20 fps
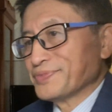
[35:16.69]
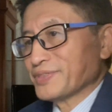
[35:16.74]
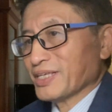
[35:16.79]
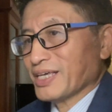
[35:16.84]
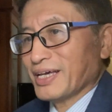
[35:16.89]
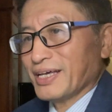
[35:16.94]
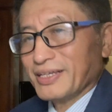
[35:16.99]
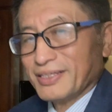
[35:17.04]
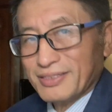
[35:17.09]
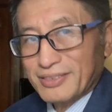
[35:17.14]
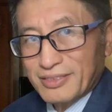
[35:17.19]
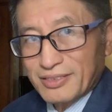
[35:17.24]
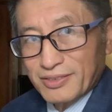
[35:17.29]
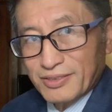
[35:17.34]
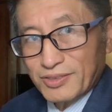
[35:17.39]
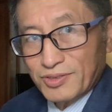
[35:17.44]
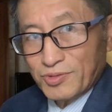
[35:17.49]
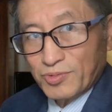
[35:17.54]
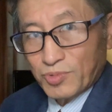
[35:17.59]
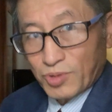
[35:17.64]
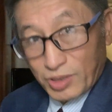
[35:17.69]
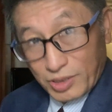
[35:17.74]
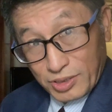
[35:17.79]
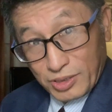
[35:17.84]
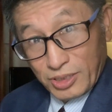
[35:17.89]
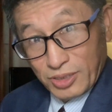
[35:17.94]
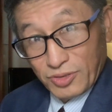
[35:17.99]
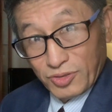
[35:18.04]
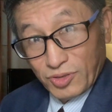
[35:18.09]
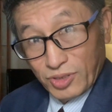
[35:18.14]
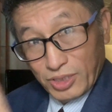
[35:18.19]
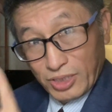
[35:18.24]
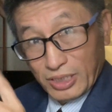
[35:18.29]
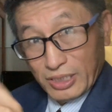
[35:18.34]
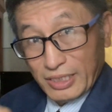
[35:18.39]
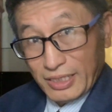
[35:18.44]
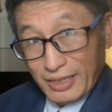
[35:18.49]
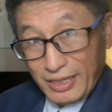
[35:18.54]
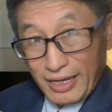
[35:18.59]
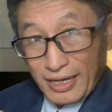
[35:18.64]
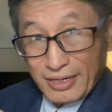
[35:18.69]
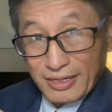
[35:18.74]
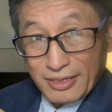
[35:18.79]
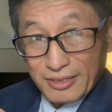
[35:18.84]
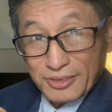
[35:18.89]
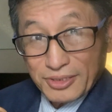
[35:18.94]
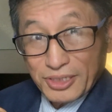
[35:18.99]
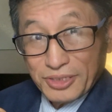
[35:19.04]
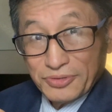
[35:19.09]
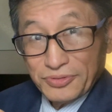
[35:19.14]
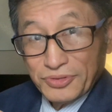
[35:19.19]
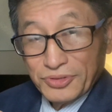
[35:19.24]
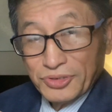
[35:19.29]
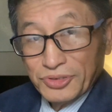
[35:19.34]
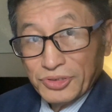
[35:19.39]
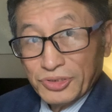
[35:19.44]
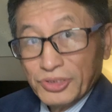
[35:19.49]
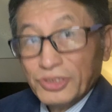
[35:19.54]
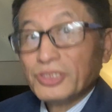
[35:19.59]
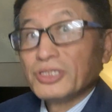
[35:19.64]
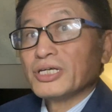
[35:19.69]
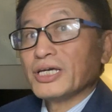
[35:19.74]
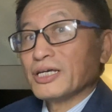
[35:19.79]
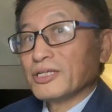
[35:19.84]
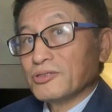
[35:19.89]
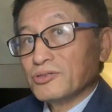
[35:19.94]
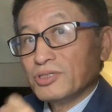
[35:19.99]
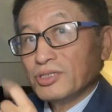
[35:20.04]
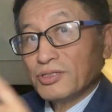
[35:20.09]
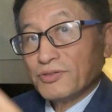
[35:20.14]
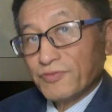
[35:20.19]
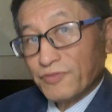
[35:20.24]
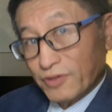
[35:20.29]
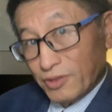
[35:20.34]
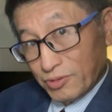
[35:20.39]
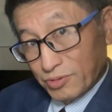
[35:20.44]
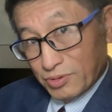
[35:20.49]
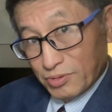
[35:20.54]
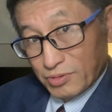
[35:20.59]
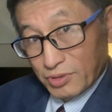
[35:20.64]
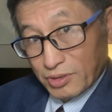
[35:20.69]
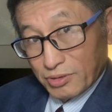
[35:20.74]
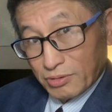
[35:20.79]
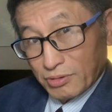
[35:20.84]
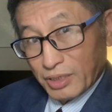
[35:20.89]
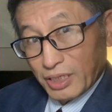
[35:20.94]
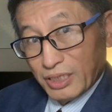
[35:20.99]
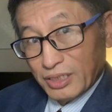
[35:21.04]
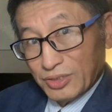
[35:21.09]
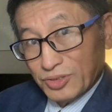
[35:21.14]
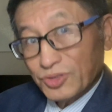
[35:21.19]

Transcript: Okay, you work in that area, and you need a float crane.